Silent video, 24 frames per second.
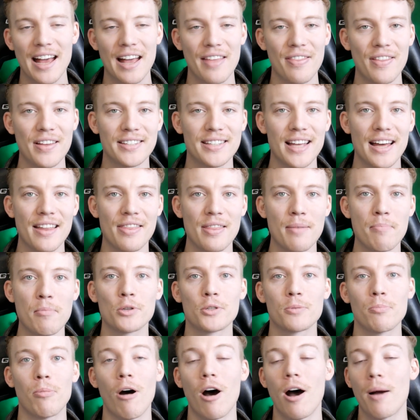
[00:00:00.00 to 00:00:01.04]
they said the
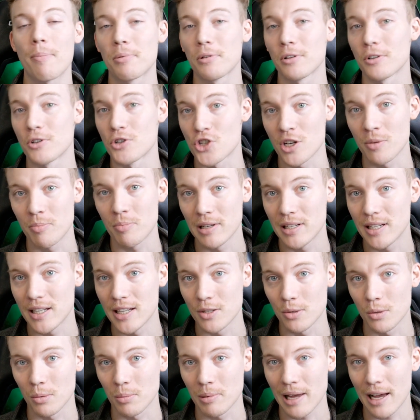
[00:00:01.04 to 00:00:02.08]
most popular GPTs
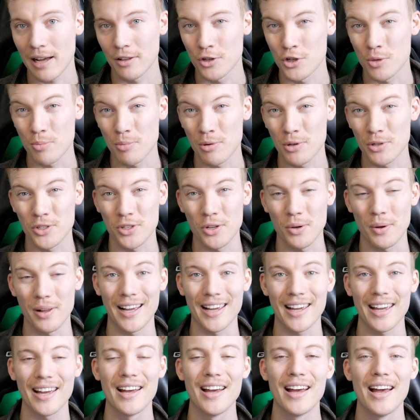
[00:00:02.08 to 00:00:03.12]
will be eligible. So
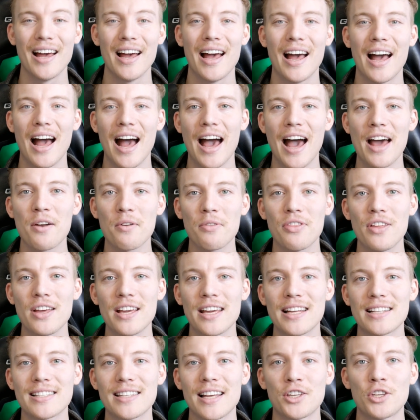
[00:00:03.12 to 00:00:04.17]
like, I don't think
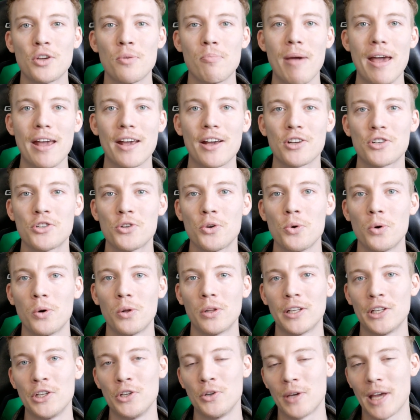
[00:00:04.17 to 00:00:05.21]
it's like you make a tool
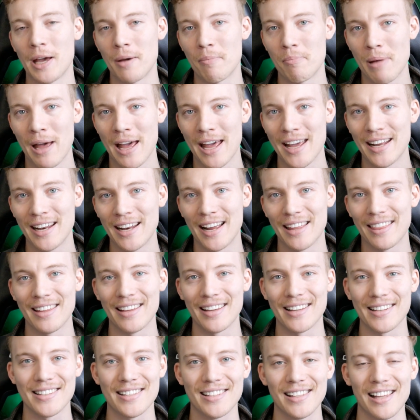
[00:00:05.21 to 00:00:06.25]
and you get paid. I
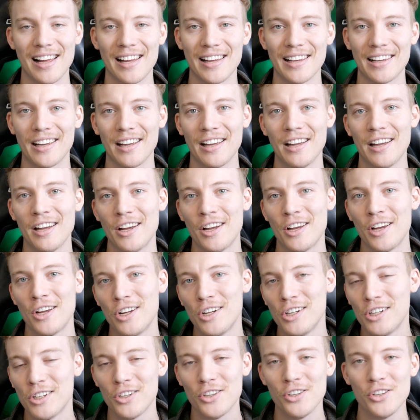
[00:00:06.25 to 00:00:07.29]
think it's like
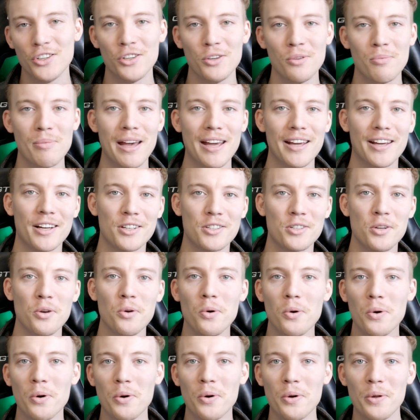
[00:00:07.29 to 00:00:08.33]
you make a
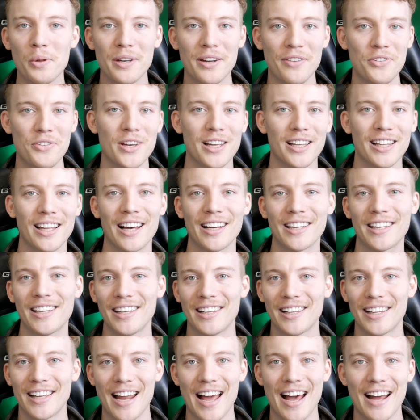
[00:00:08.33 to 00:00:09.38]
tool, and if you get lucky and
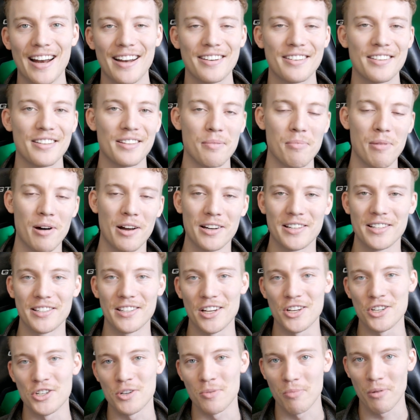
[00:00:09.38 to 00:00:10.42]
get added to the
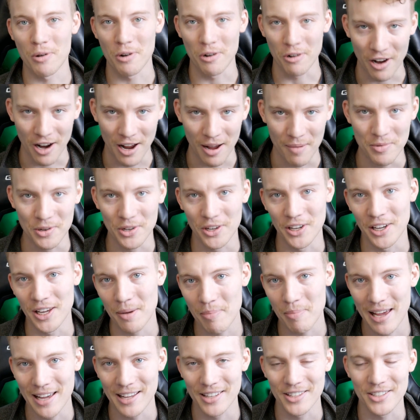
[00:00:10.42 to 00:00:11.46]
monetization program, you can get
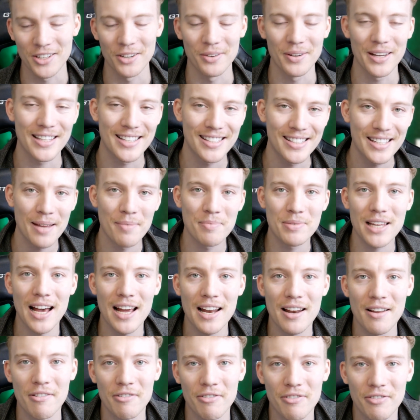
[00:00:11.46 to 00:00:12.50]
paid. So it seems kind
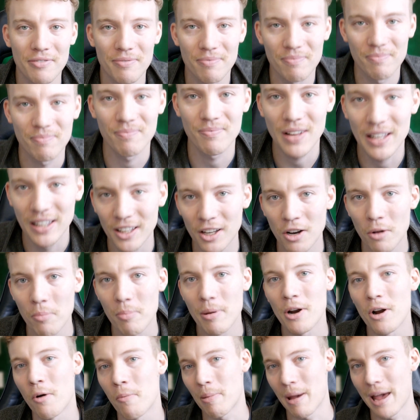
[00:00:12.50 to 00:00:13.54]
of a little bit
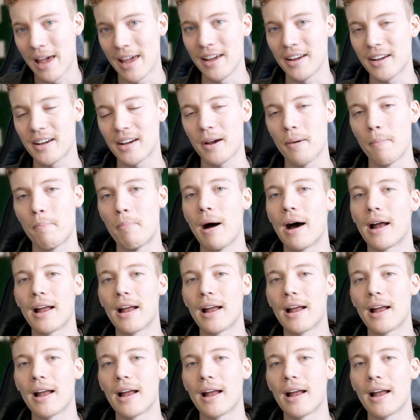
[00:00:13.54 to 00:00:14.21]
opaque, but